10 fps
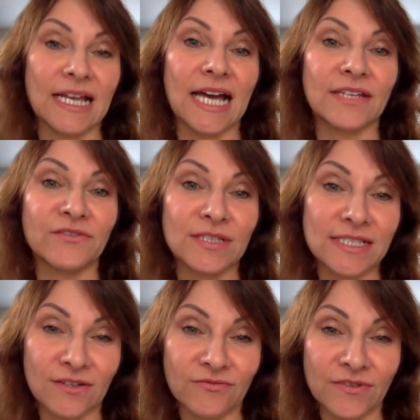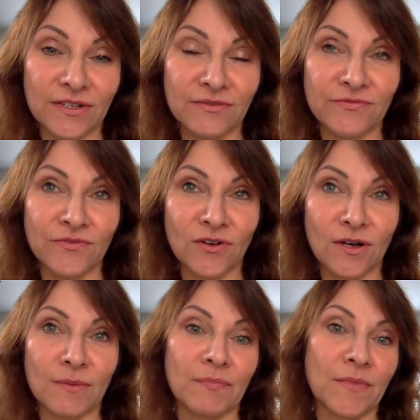and if you're suffering
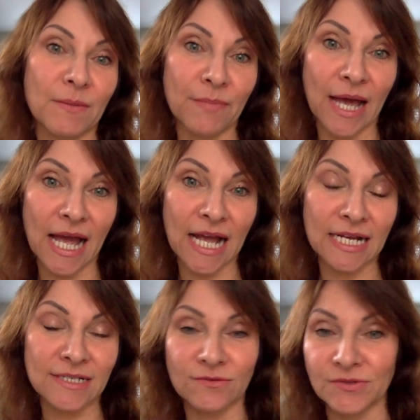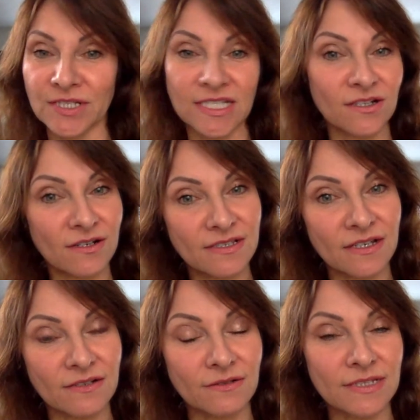from bags or just dark
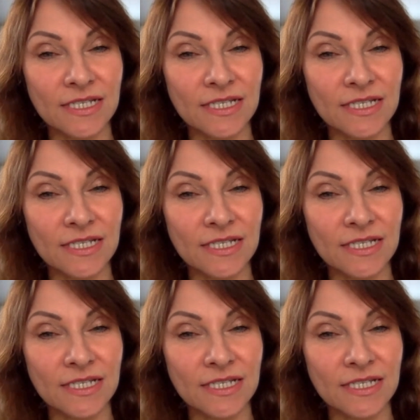circles,